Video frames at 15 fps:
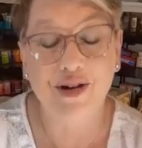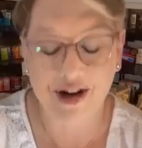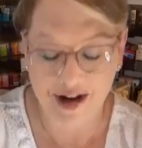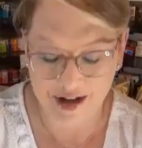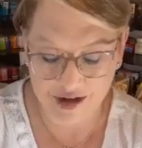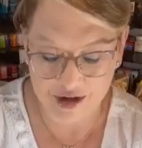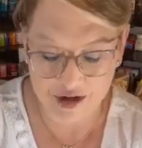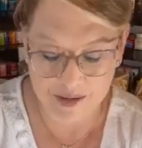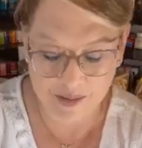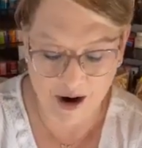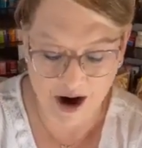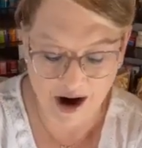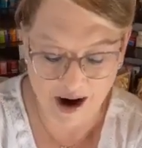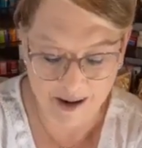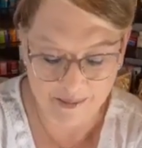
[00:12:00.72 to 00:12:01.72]
other colors
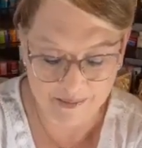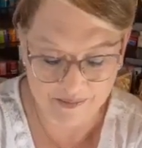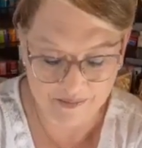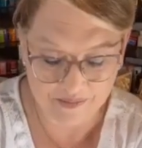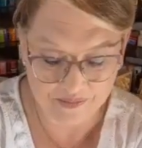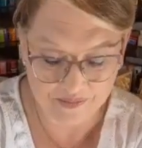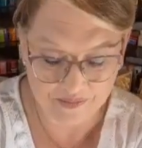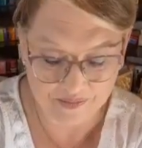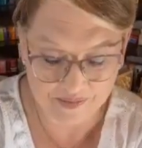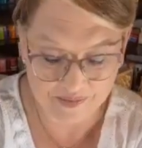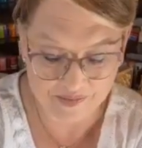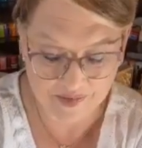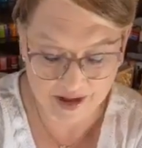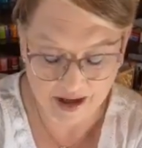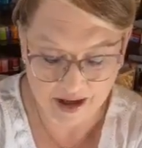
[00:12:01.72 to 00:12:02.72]
pop.
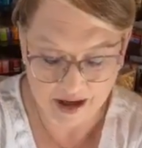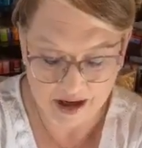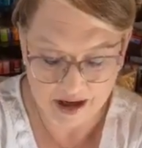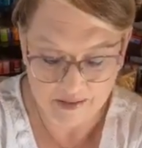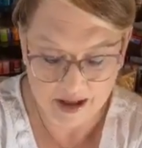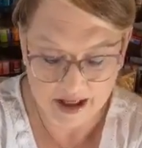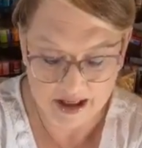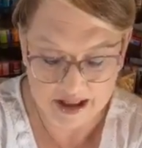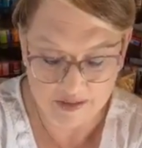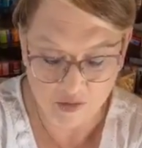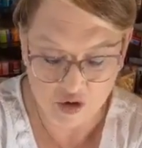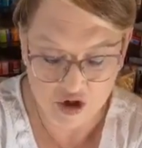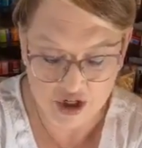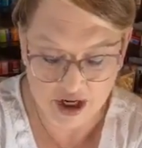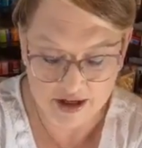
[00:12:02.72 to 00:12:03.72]
Get
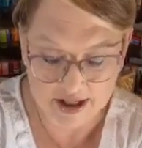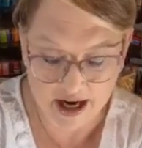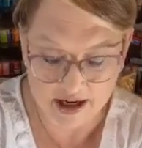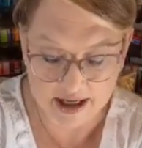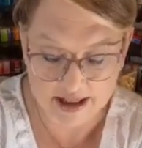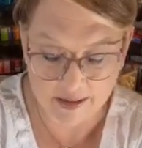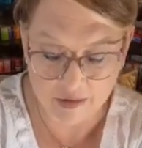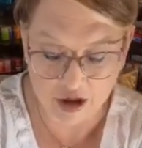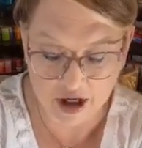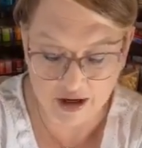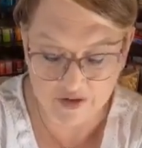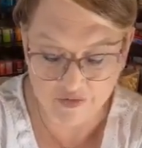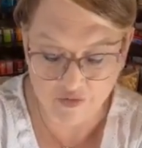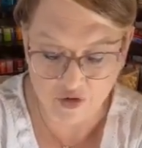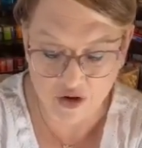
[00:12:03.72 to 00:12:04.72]
some more shells out because I'm
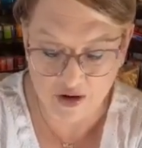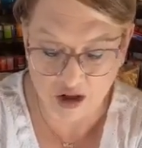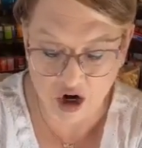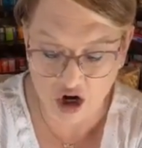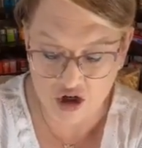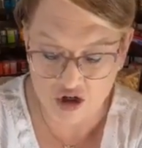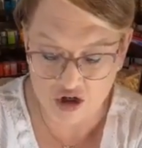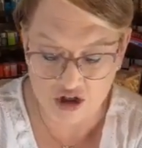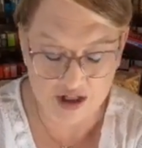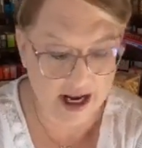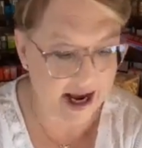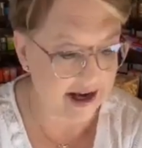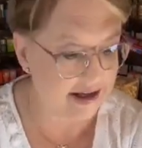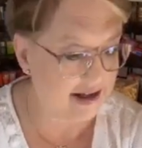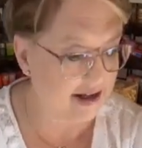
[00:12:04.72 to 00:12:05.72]
looking for the larger
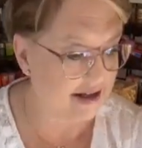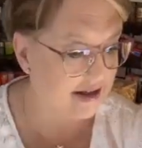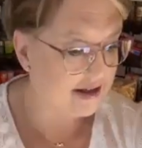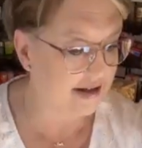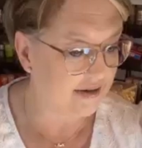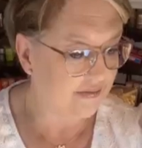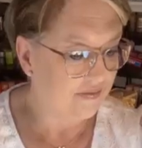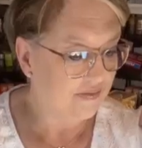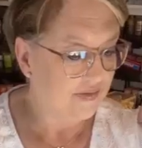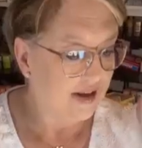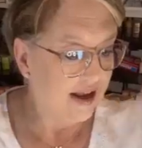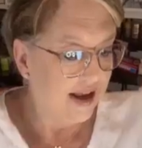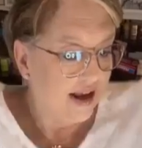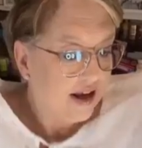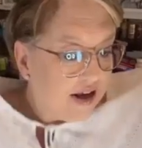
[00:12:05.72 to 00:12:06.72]
sizes.
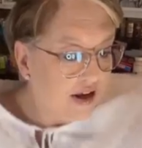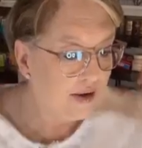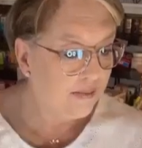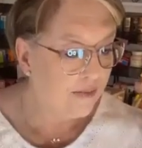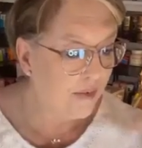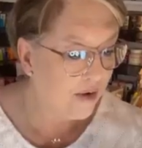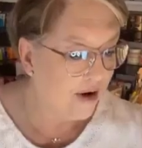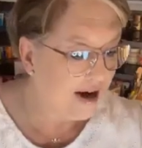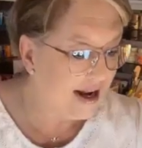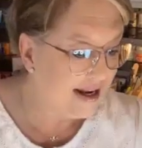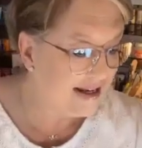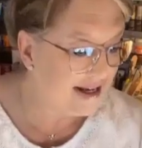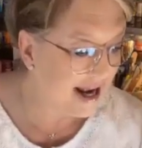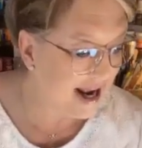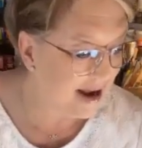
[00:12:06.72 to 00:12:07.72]
Good
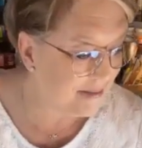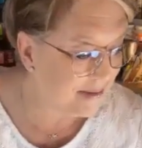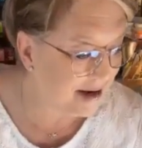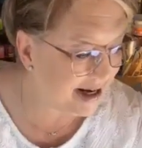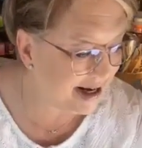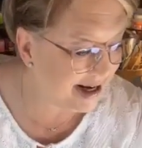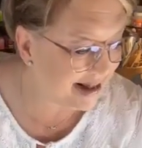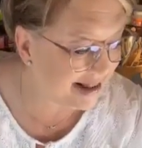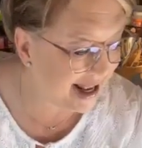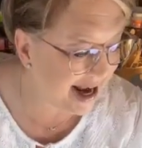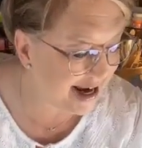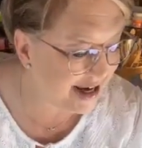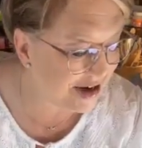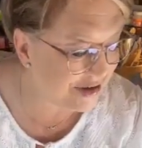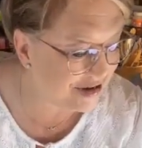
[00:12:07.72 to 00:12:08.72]
morning, Debbie.
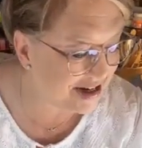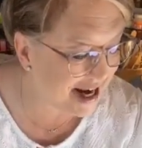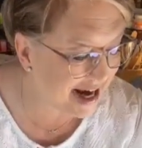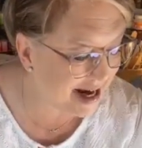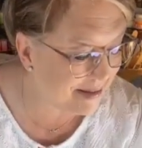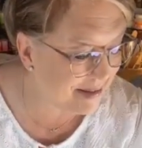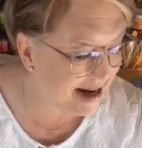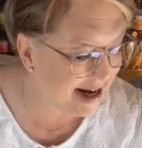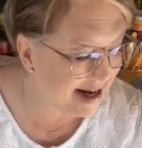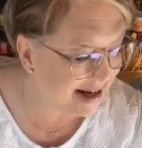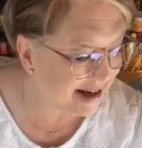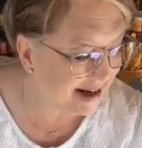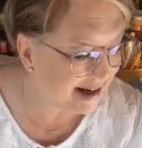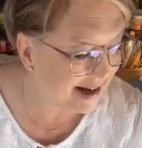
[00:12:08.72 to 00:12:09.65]
Thank you, Tammy.